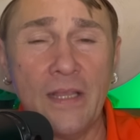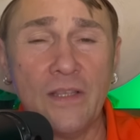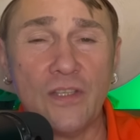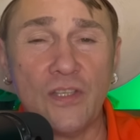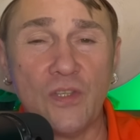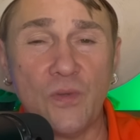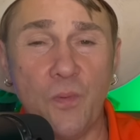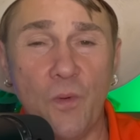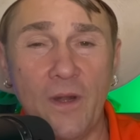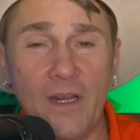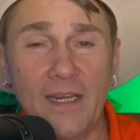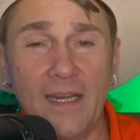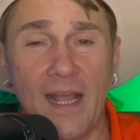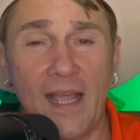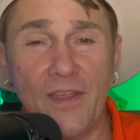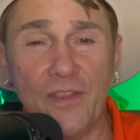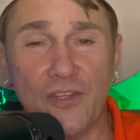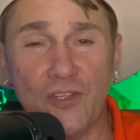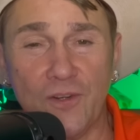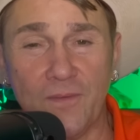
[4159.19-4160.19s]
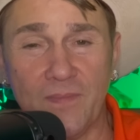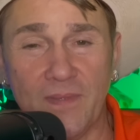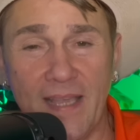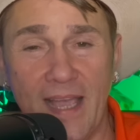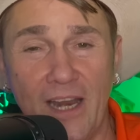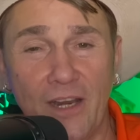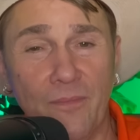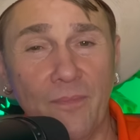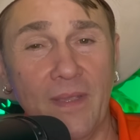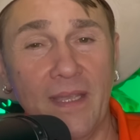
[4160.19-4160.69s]
The 29th jumps
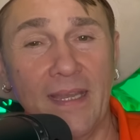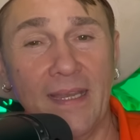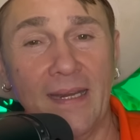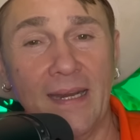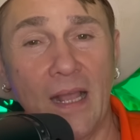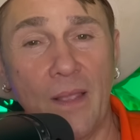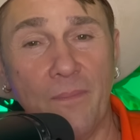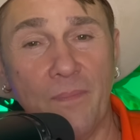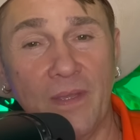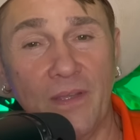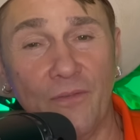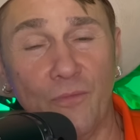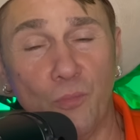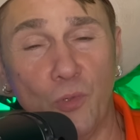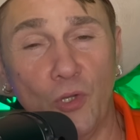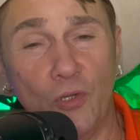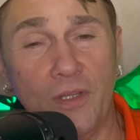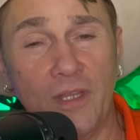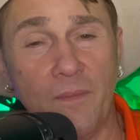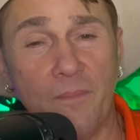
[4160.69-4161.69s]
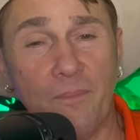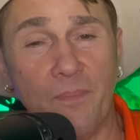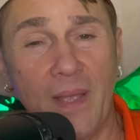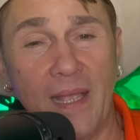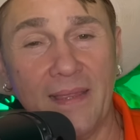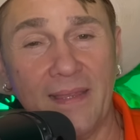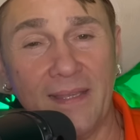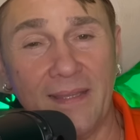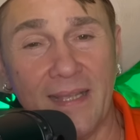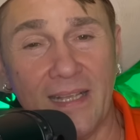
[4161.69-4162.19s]
out at me, and I'd be willing to
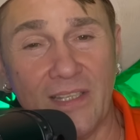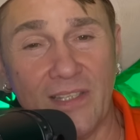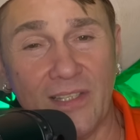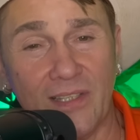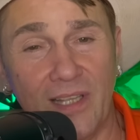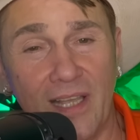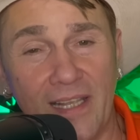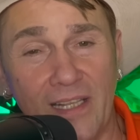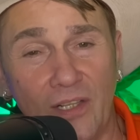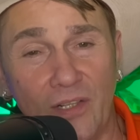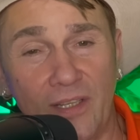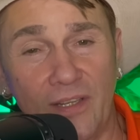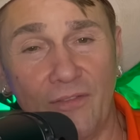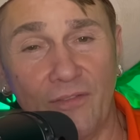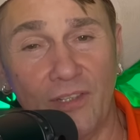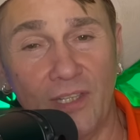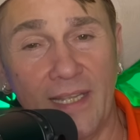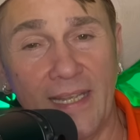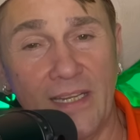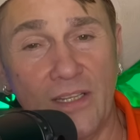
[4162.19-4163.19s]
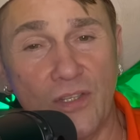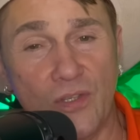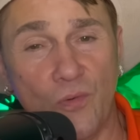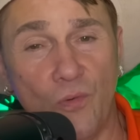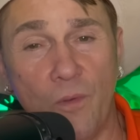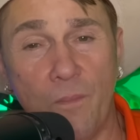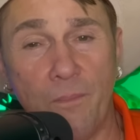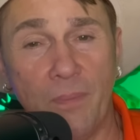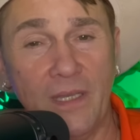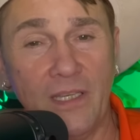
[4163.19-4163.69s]
bet that that's likely related
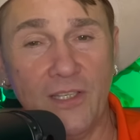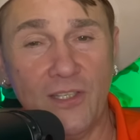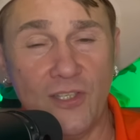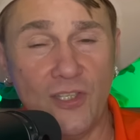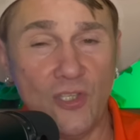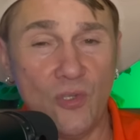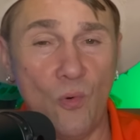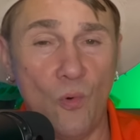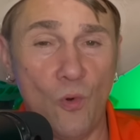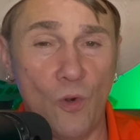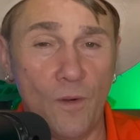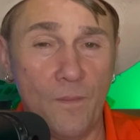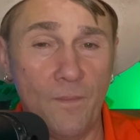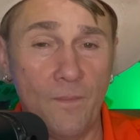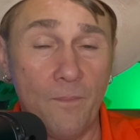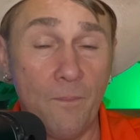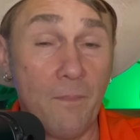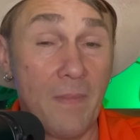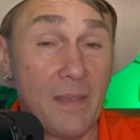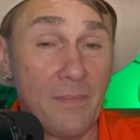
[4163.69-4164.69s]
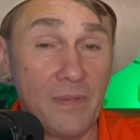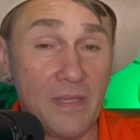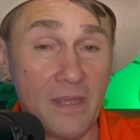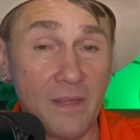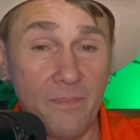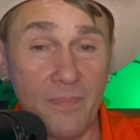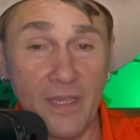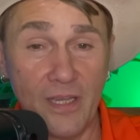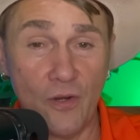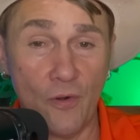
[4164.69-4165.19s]
to a big storm, maybe
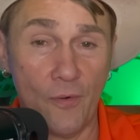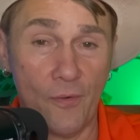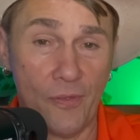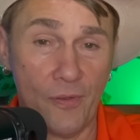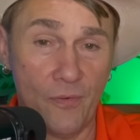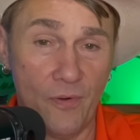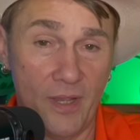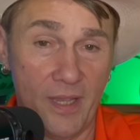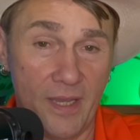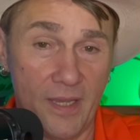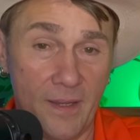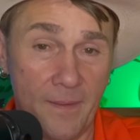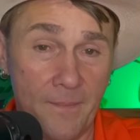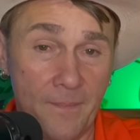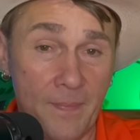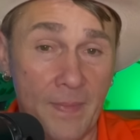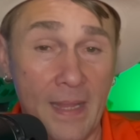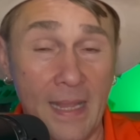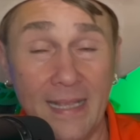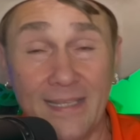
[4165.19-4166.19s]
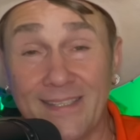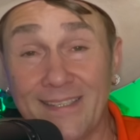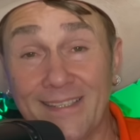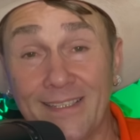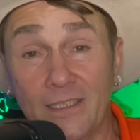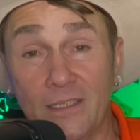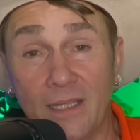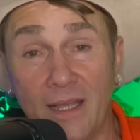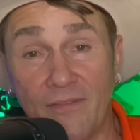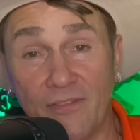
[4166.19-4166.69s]
the big earthquake. It's an
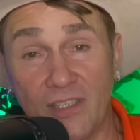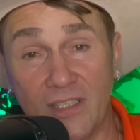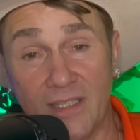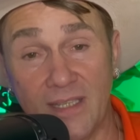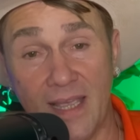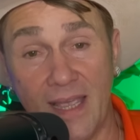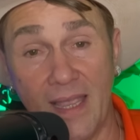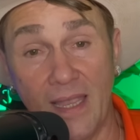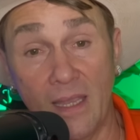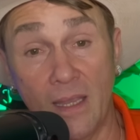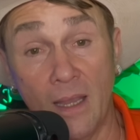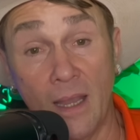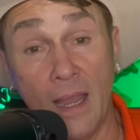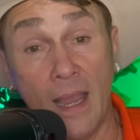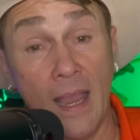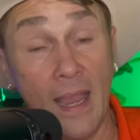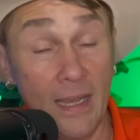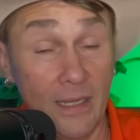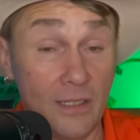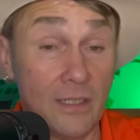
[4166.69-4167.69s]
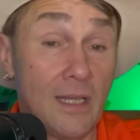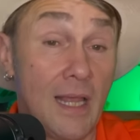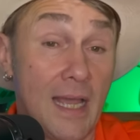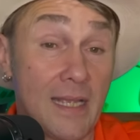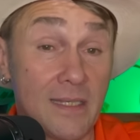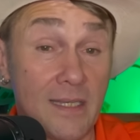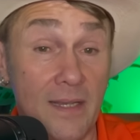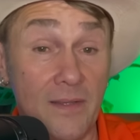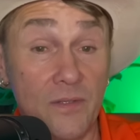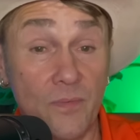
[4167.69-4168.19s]
11-day. And a
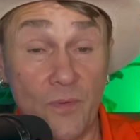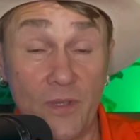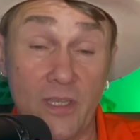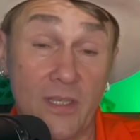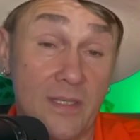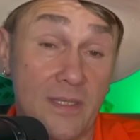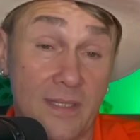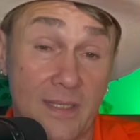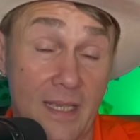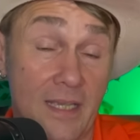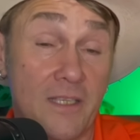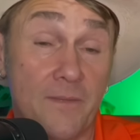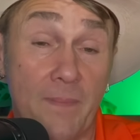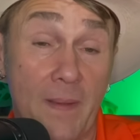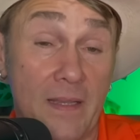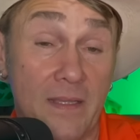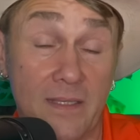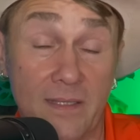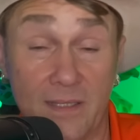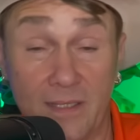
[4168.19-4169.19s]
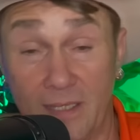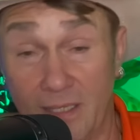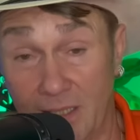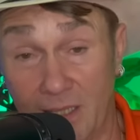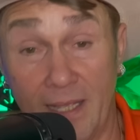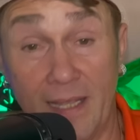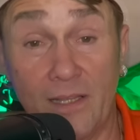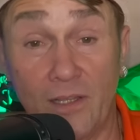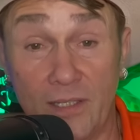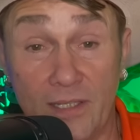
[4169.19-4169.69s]
lot of times we could expect to see
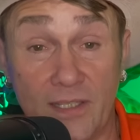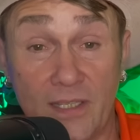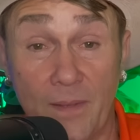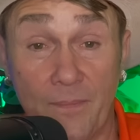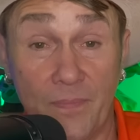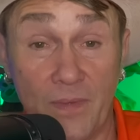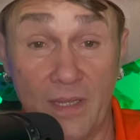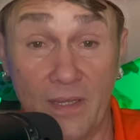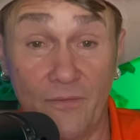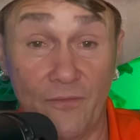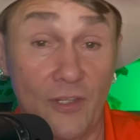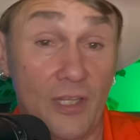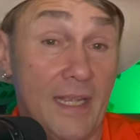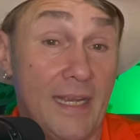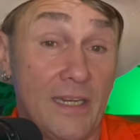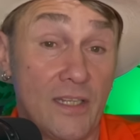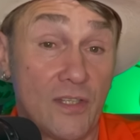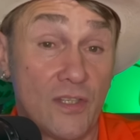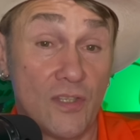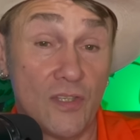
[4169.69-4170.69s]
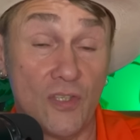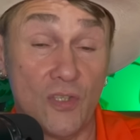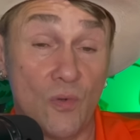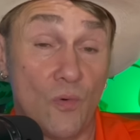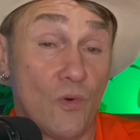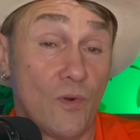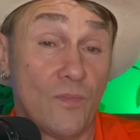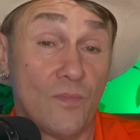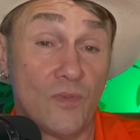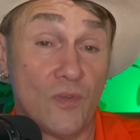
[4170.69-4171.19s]
likely something related to
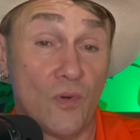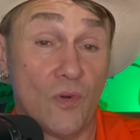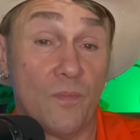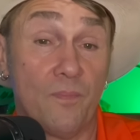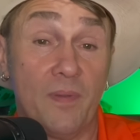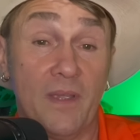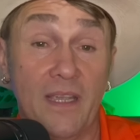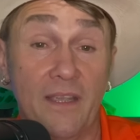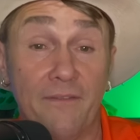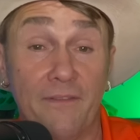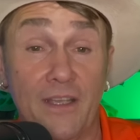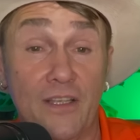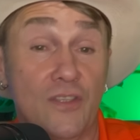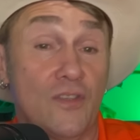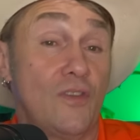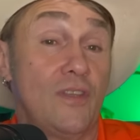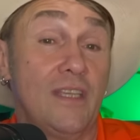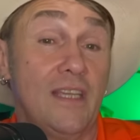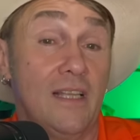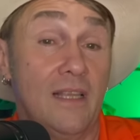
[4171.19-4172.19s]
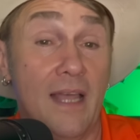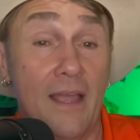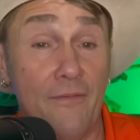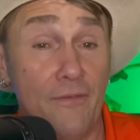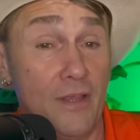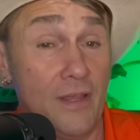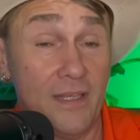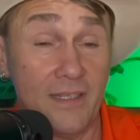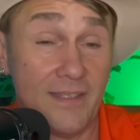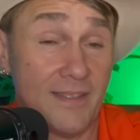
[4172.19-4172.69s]
storms or big events on the
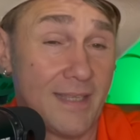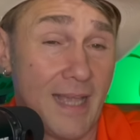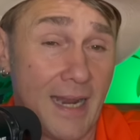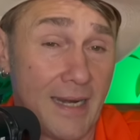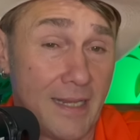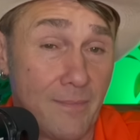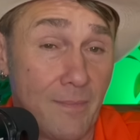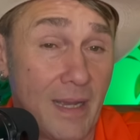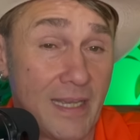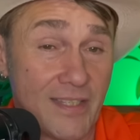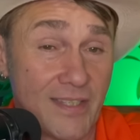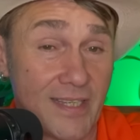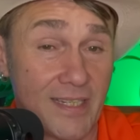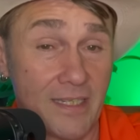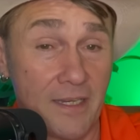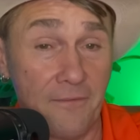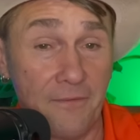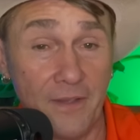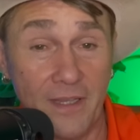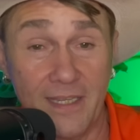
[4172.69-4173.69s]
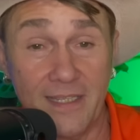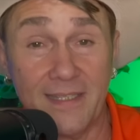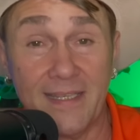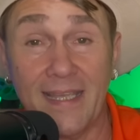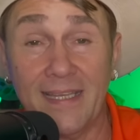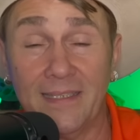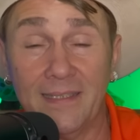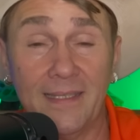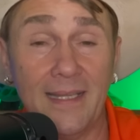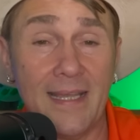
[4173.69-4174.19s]
11th. It's not in my significant
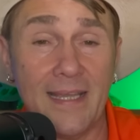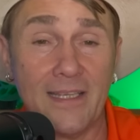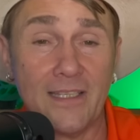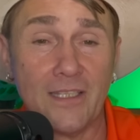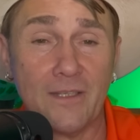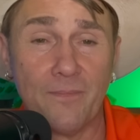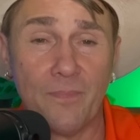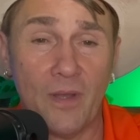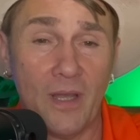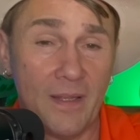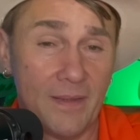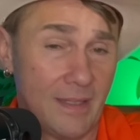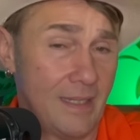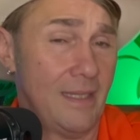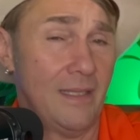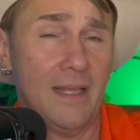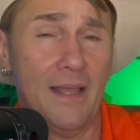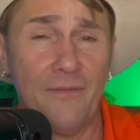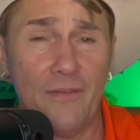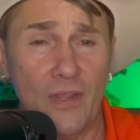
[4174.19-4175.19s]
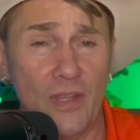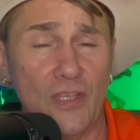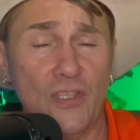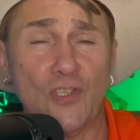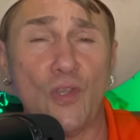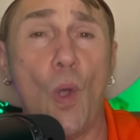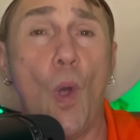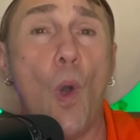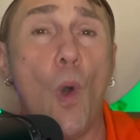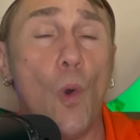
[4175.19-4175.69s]
date list, but the 11th
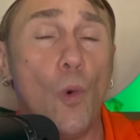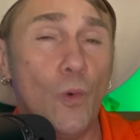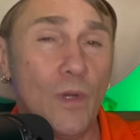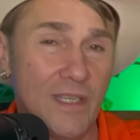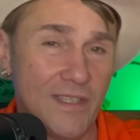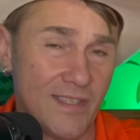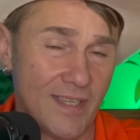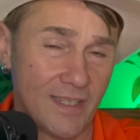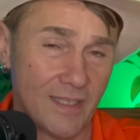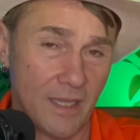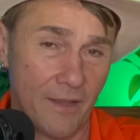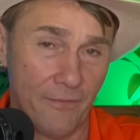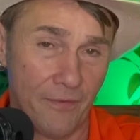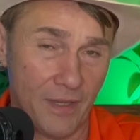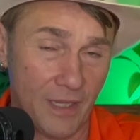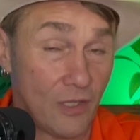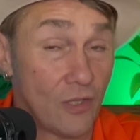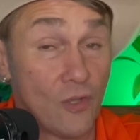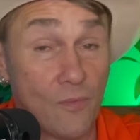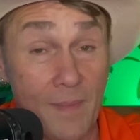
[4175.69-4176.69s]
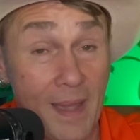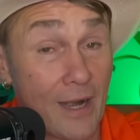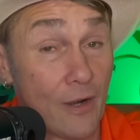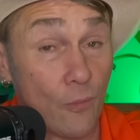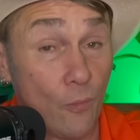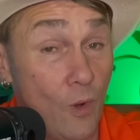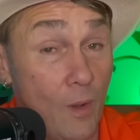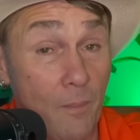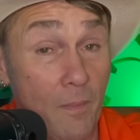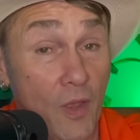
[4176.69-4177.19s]
is always significant. No matter
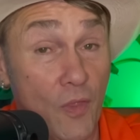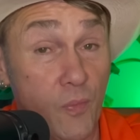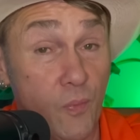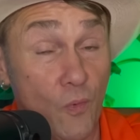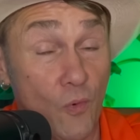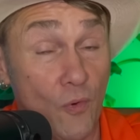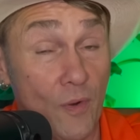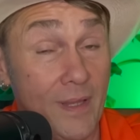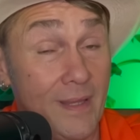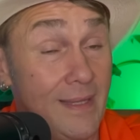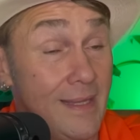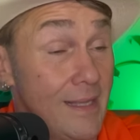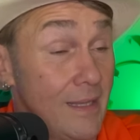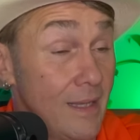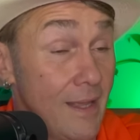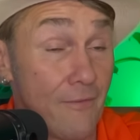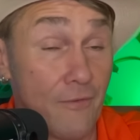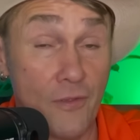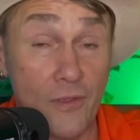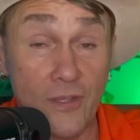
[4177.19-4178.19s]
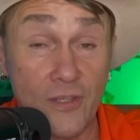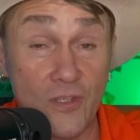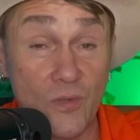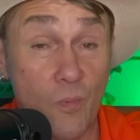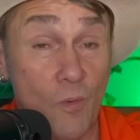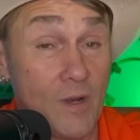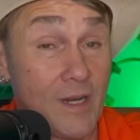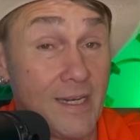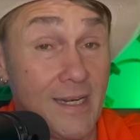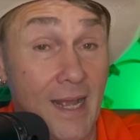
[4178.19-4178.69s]
what month we're in, the 11th and
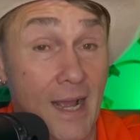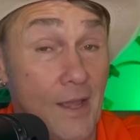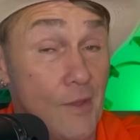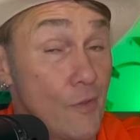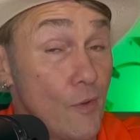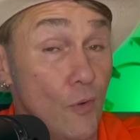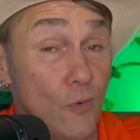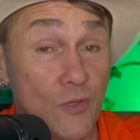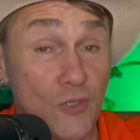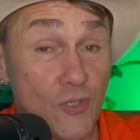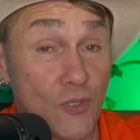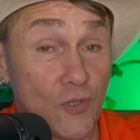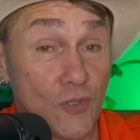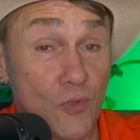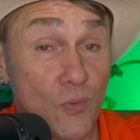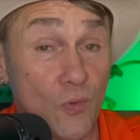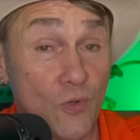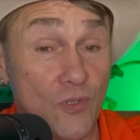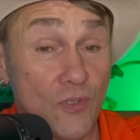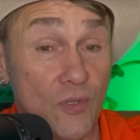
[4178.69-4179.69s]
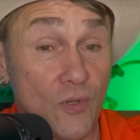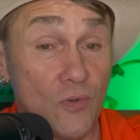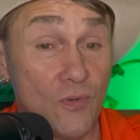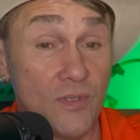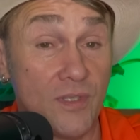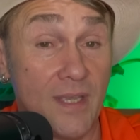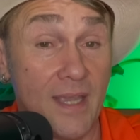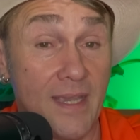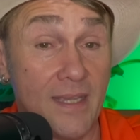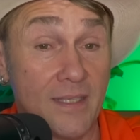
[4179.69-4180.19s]
29th, always look towards
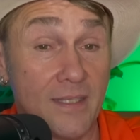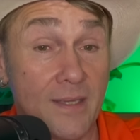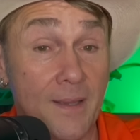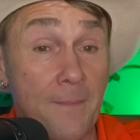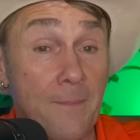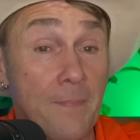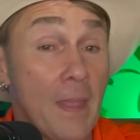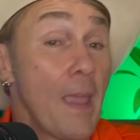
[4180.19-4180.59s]
those dates.